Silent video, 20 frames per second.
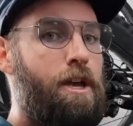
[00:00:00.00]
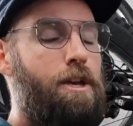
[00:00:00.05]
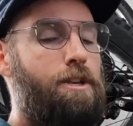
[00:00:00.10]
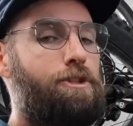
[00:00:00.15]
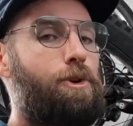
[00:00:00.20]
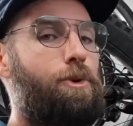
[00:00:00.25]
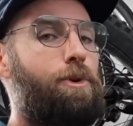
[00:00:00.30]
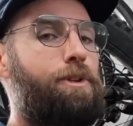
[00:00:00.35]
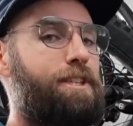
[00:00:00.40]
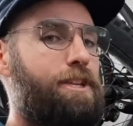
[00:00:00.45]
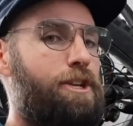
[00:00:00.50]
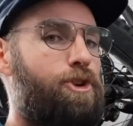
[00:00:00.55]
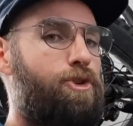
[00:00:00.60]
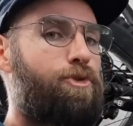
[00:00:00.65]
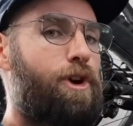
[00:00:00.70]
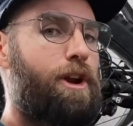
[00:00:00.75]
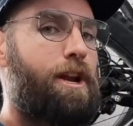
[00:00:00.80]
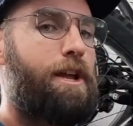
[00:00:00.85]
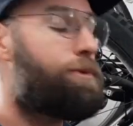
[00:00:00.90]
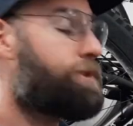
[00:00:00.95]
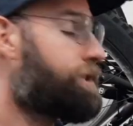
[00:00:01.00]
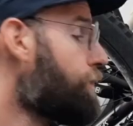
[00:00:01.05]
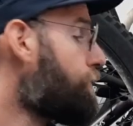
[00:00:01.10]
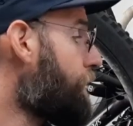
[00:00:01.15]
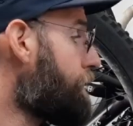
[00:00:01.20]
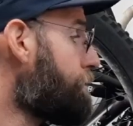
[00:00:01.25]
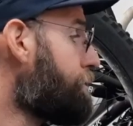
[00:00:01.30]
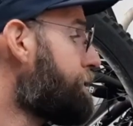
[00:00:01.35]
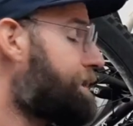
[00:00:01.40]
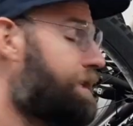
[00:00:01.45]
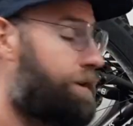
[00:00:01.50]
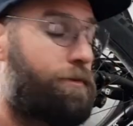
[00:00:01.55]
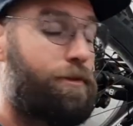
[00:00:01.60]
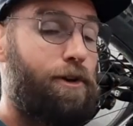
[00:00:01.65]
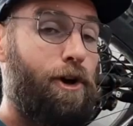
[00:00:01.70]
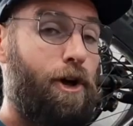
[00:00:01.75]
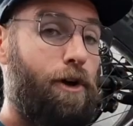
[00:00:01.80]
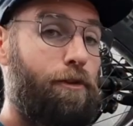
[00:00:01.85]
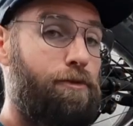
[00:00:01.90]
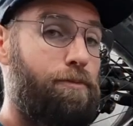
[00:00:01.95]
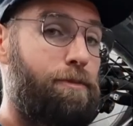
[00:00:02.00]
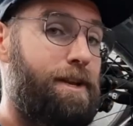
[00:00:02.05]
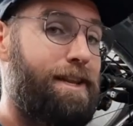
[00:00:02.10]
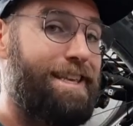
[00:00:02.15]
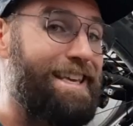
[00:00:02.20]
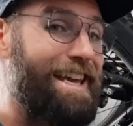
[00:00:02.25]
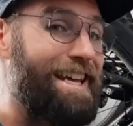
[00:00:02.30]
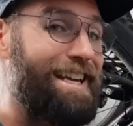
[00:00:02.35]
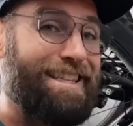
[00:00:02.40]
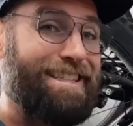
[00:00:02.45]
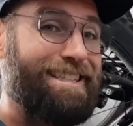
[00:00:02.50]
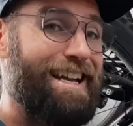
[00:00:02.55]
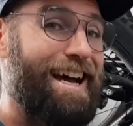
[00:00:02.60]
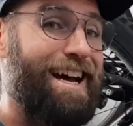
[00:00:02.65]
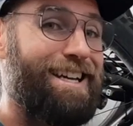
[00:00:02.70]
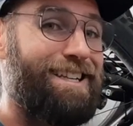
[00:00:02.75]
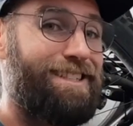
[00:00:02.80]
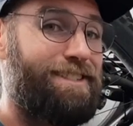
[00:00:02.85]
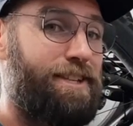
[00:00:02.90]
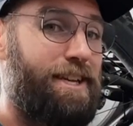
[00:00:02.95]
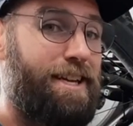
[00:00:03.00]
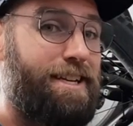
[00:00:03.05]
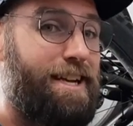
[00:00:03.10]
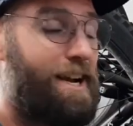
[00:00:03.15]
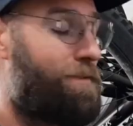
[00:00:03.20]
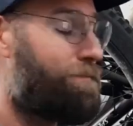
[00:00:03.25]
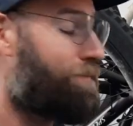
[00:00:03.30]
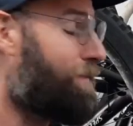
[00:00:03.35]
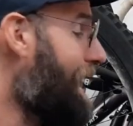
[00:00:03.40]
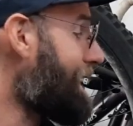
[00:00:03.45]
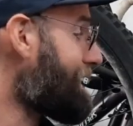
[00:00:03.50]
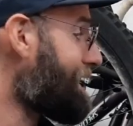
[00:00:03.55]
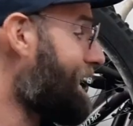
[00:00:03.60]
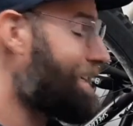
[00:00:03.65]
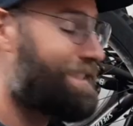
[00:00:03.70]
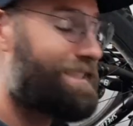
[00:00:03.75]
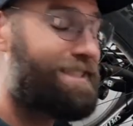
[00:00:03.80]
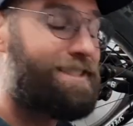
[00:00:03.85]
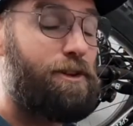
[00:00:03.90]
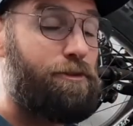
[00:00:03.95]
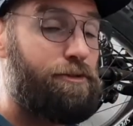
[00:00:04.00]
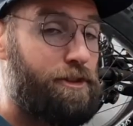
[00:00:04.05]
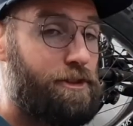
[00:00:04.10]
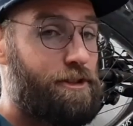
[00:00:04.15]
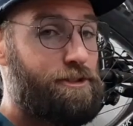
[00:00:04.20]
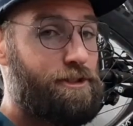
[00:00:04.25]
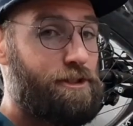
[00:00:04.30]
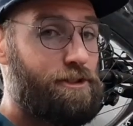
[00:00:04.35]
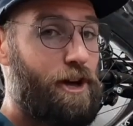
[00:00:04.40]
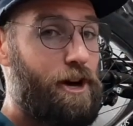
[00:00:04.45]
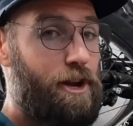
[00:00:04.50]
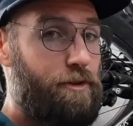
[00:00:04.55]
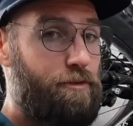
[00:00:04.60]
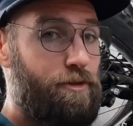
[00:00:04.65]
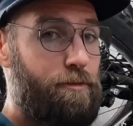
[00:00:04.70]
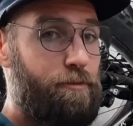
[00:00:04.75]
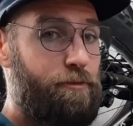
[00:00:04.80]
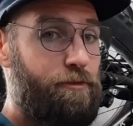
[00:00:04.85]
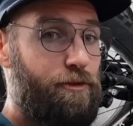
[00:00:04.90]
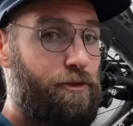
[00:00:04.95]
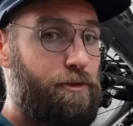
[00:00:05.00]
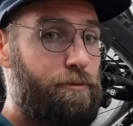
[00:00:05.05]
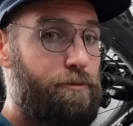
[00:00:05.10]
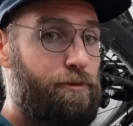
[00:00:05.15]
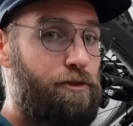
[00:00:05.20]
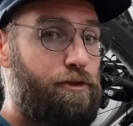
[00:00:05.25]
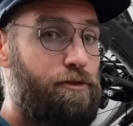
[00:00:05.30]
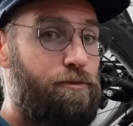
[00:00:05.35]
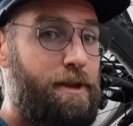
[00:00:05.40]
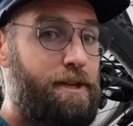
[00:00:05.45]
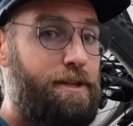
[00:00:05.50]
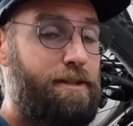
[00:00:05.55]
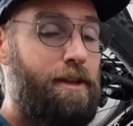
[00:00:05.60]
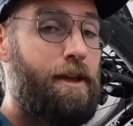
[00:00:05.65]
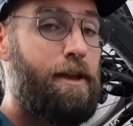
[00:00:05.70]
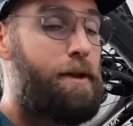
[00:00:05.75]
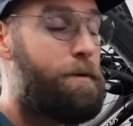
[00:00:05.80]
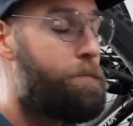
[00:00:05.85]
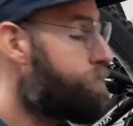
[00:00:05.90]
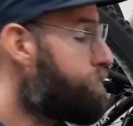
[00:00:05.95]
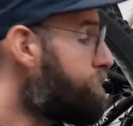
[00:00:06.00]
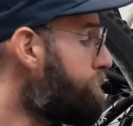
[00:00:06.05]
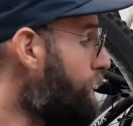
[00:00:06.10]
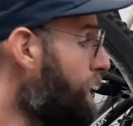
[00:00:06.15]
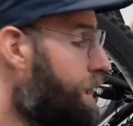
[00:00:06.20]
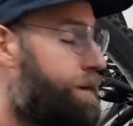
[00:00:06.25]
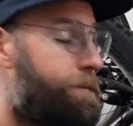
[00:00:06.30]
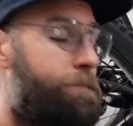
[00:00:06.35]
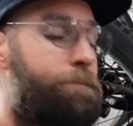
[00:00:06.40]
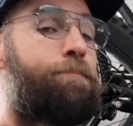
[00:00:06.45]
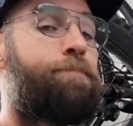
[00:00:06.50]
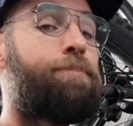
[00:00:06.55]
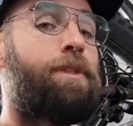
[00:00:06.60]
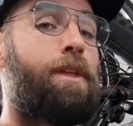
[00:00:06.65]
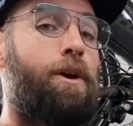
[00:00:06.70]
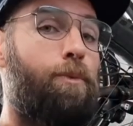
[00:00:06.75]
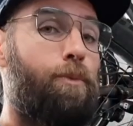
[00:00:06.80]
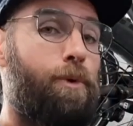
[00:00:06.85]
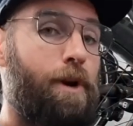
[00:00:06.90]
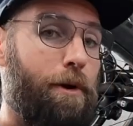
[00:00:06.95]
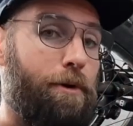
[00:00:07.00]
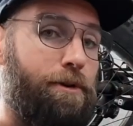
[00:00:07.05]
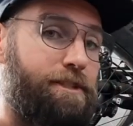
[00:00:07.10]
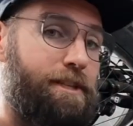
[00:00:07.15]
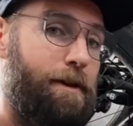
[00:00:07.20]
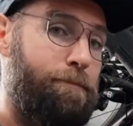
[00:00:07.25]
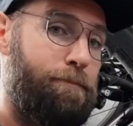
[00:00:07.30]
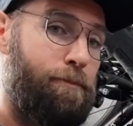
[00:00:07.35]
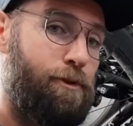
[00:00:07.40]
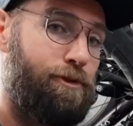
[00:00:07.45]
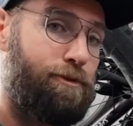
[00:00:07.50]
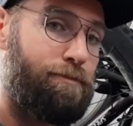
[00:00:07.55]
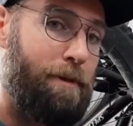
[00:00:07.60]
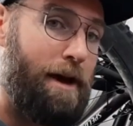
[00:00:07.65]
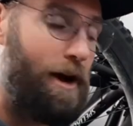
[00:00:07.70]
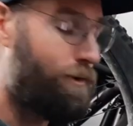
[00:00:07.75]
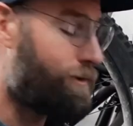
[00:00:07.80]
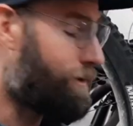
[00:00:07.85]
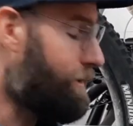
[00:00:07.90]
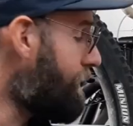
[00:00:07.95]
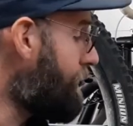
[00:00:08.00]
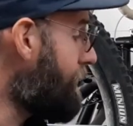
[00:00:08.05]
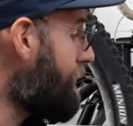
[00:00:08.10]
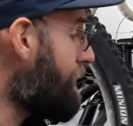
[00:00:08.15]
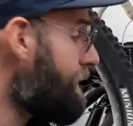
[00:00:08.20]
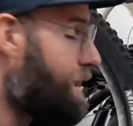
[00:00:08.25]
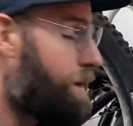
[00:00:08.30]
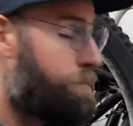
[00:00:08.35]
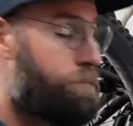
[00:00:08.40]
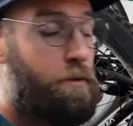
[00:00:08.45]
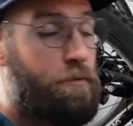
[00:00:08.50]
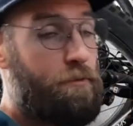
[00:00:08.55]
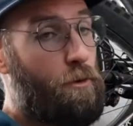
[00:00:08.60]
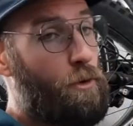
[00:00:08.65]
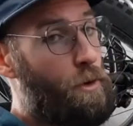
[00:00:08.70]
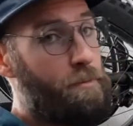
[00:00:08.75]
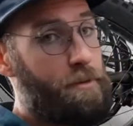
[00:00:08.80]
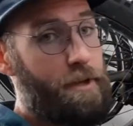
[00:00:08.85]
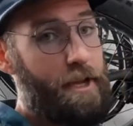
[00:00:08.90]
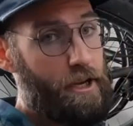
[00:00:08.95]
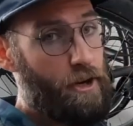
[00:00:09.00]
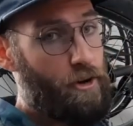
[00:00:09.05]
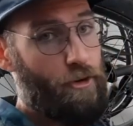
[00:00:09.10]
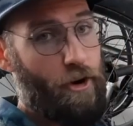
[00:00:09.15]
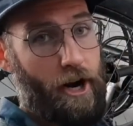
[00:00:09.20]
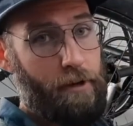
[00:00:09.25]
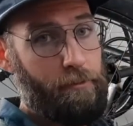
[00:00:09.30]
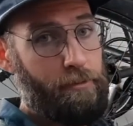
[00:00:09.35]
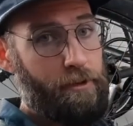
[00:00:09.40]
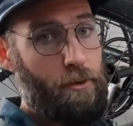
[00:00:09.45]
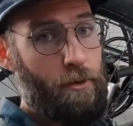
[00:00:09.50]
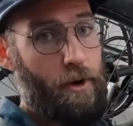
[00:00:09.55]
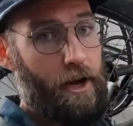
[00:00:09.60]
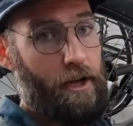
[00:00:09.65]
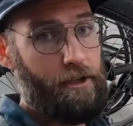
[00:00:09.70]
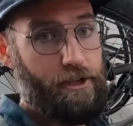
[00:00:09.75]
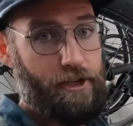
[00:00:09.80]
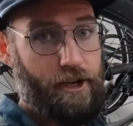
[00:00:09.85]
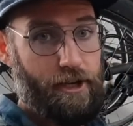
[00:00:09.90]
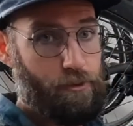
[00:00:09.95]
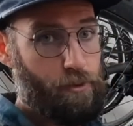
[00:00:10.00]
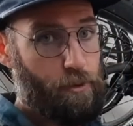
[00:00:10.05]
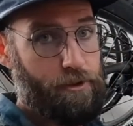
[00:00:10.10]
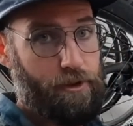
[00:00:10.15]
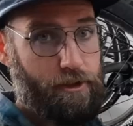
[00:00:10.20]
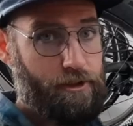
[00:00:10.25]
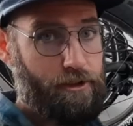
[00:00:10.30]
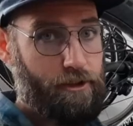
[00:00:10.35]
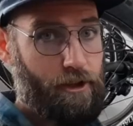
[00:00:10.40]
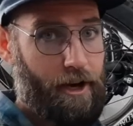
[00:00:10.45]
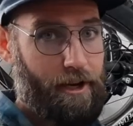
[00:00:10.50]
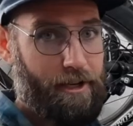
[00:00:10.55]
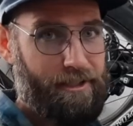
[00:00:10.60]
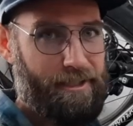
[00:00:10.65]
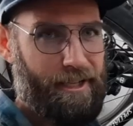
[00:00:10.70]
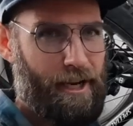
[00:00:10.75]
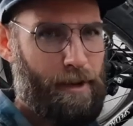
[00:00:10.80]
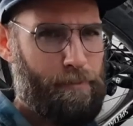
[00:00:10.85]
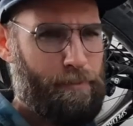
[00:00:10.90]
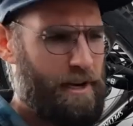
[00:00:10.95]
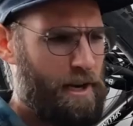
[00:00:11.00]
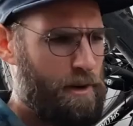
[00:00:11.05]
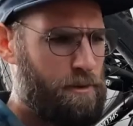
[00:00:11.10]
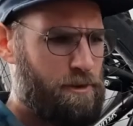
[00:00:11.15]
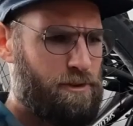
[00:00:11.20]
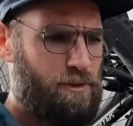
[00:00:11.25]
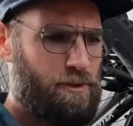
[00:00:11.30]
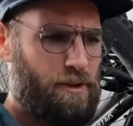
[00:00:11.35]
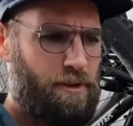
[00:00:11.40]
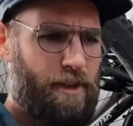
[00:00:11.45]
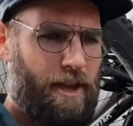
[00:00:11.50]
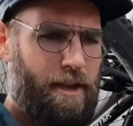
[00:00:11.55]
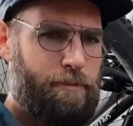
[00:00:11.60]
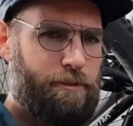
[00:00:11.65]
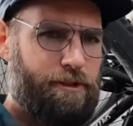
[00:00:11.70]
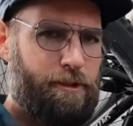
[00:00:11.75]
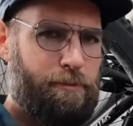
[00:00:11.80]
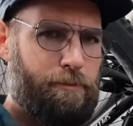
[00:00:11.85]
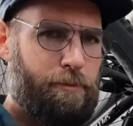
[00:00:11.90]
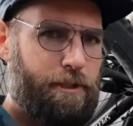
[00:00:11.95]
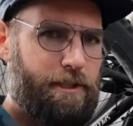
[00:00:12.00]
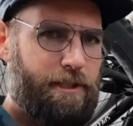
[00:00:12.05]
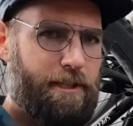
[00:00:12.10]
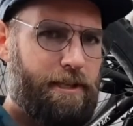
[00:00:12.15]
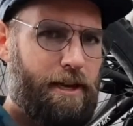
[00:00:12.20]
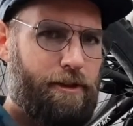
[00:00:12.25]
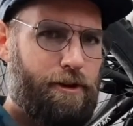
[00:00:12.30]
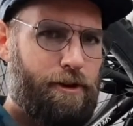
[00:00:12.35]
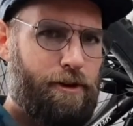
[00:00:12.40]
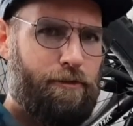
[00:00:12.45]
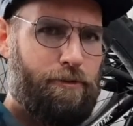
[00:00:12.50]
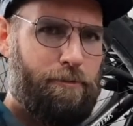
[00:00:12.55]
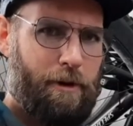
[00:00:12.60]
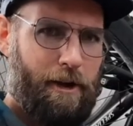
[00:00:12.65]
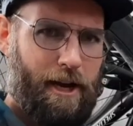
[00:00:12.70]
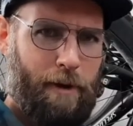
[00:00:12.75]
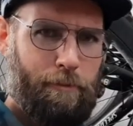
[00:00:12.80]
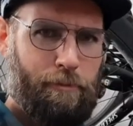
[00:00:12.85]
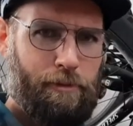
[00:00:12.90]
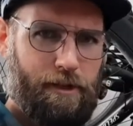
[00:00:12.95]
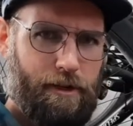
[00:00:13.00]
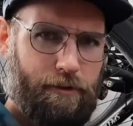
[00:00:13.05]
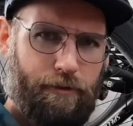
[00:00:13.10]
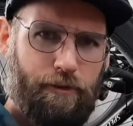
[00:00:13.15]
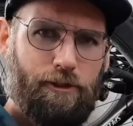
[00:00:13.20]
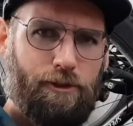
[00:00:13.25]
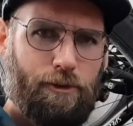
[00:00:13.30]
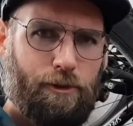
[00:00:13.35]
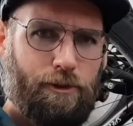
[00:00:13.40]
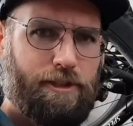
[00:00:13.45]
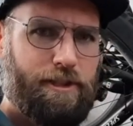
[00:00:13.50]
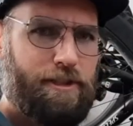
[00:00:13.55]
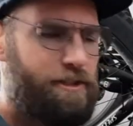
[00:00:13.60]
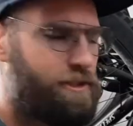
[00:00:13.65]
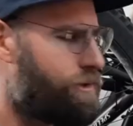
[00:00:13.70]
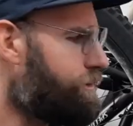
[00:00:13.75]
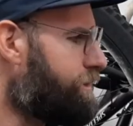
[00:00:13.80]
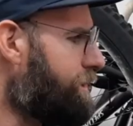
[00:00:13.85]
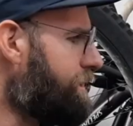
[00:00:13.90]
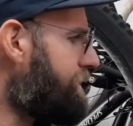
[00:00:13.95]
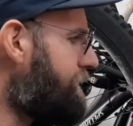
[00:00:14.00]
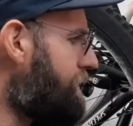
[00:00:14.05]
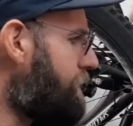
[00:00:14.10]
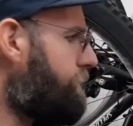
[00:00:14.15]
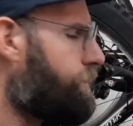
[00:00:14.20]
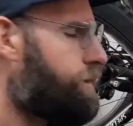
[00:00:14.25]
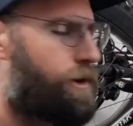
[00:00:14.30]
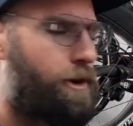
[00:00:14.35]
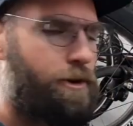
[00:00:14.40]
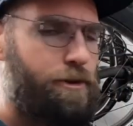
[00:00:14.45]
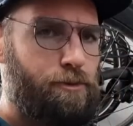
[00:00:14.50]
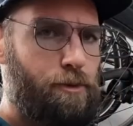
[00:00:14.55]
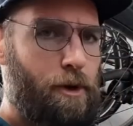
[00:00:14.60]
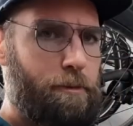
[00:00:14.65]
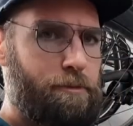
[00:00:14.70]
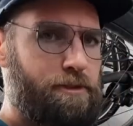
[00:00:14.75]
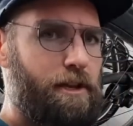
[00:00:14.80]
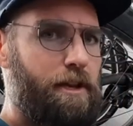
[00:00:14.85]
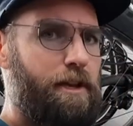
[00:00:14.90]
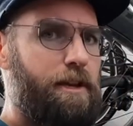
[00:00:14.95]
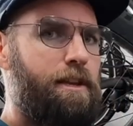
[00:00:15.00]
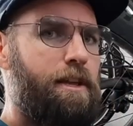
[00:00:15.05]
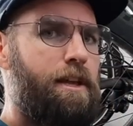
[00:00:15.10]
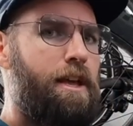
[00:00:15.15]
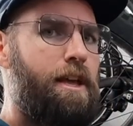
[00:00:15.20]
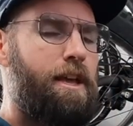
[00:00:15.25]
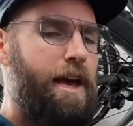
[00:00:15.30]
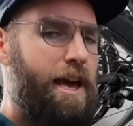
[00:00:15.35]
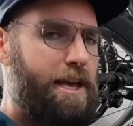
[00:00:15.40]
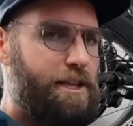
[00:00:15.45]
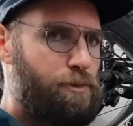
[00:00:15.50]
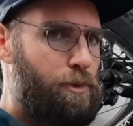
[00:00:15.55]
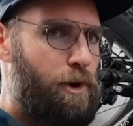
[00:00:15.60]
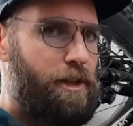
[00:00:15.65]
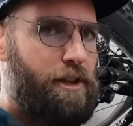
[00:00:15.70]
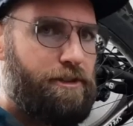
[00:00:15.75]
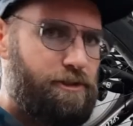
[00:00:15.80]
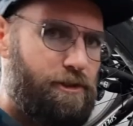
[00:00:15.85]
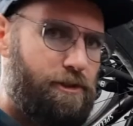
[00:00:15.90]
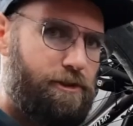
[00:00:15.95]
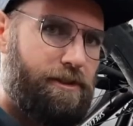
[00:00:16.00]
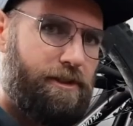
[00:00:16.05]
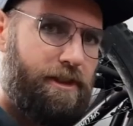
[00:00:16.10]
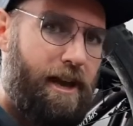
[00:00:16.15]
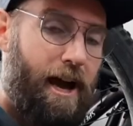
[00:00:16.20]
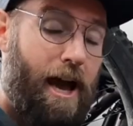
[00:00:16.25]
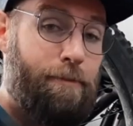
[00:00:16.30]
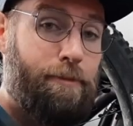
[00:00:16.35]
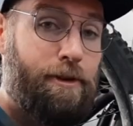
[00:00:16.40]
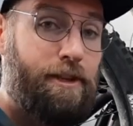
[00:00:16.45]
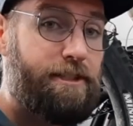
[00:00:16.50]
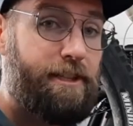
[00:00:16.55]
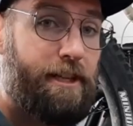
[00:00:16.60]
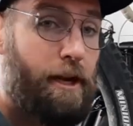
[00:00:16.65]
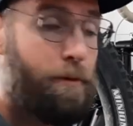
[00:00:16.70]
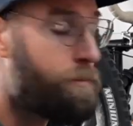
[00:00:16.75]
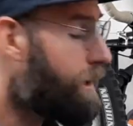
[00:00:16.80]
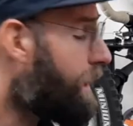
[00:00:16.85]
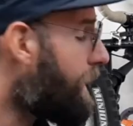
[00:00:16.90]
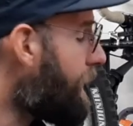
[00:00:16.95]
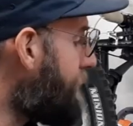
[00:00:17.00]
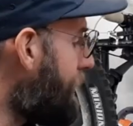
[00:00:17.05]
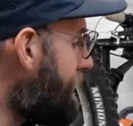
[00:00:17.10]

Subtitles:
So it was incredibly difficult for me to get it dialed in, and in fact, I still think there's a lot of room for improvement, but when I was at Moose Mountain, it performed incredibly well just with the stock setup that I was sort of able to put together from a couple of different sources using DVO's website as well as using the Ibis setup guide.